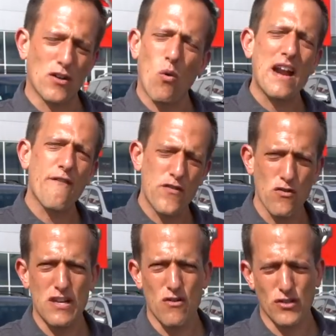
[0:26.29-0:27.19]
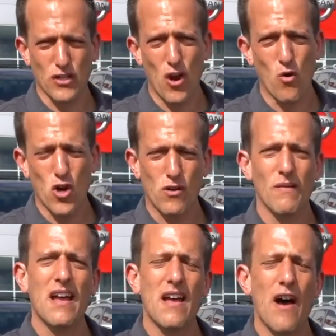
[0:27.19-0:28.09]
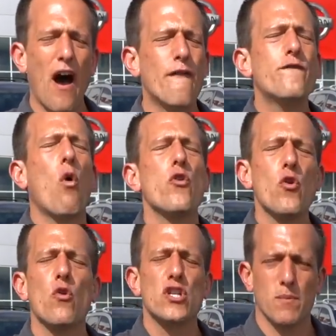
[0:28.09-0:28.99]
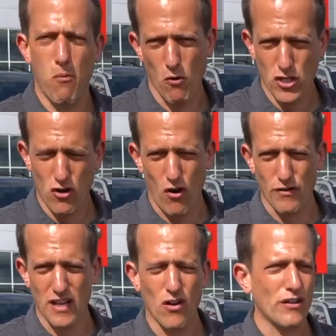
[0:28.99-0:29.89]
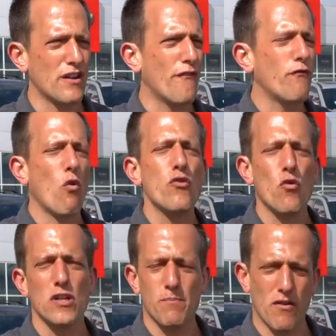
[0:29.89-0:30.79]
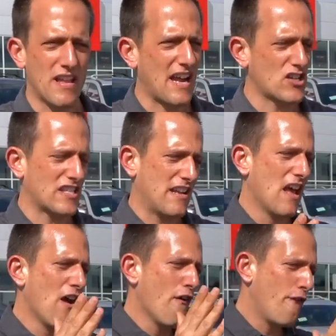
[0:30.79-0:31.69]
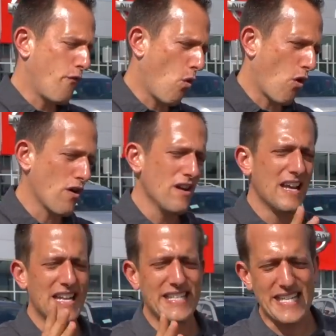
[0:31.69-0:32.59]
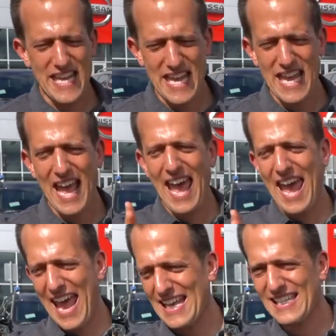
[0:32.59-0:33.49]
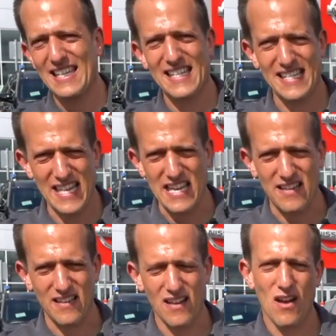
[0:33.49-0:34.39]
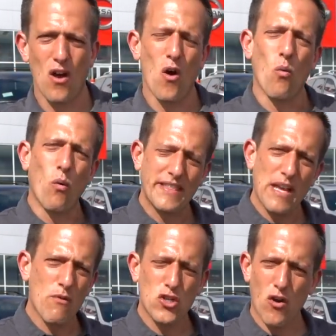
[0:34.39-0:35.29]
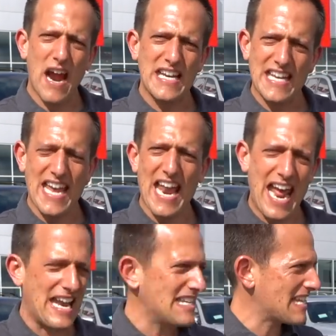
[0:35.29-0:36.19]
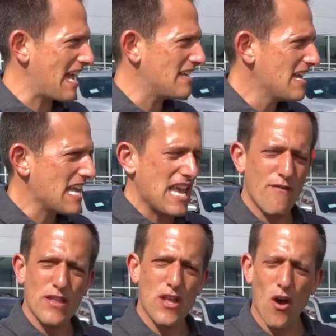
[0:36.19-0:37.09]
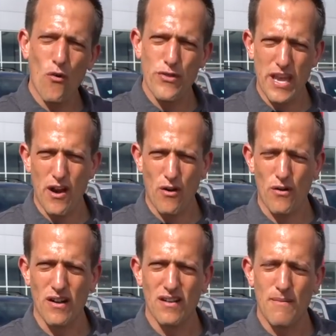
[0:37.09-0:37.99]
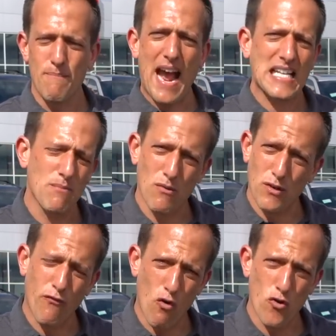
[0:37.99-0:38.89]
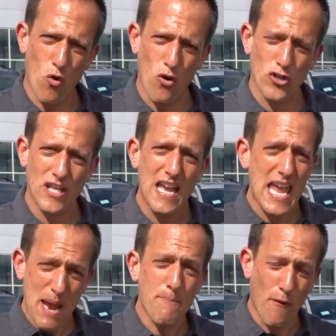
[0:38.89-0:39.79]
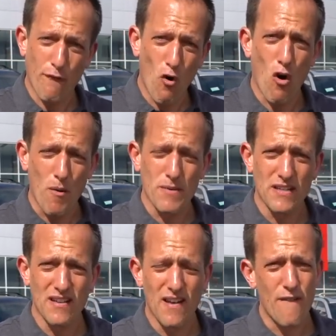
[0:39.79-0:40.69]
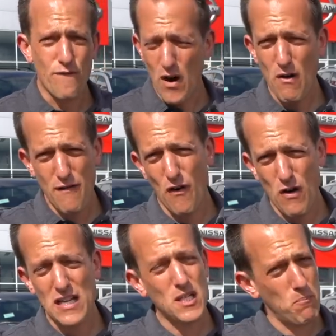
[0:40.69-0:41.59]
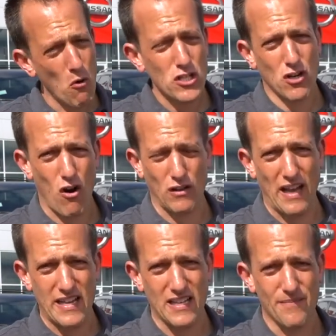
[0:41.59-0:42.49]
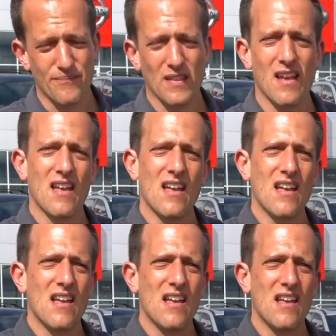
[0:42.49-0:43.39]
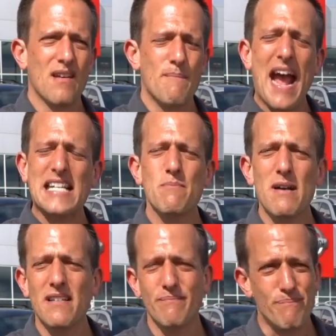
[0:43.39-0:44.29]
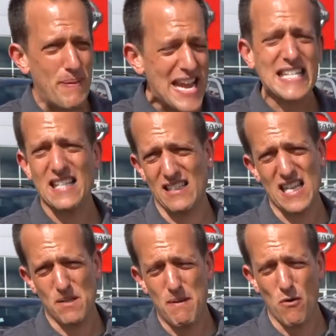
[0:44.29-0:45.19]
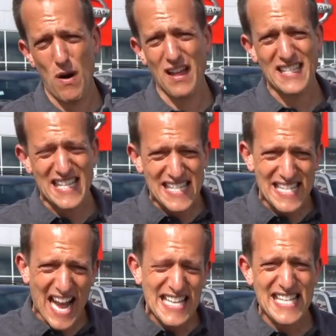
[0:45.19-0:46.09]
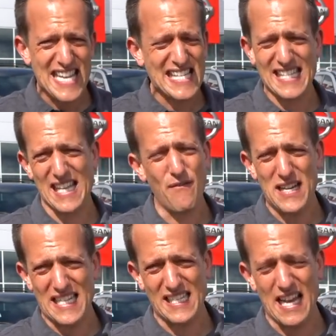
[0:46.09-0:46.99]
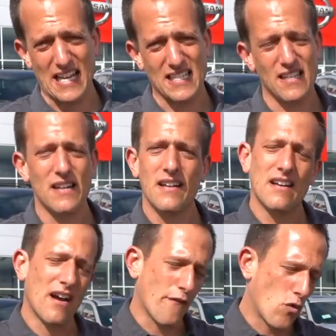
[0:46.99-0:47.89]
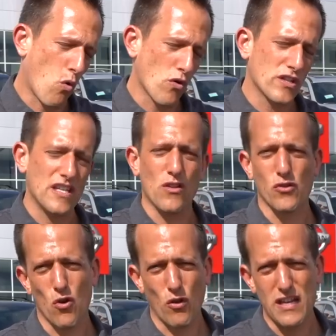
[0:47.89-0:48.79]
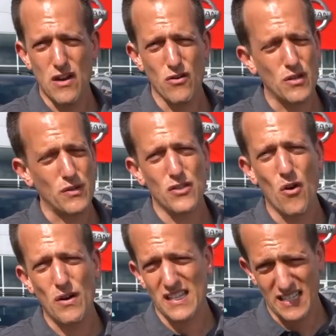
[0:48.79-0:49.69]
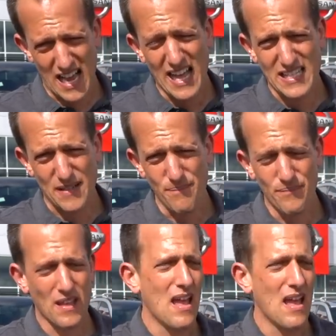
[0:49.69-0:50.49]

quite a few years ago, a four-door sports car. They called it a four-door sport. They actually said 4D SC. What they were trying to get at is that even though their Maxima was four doors, it performed very, very sports car-like. Maxima basically has been around since 1976. Of course, in those early years, it was known as a Datsun,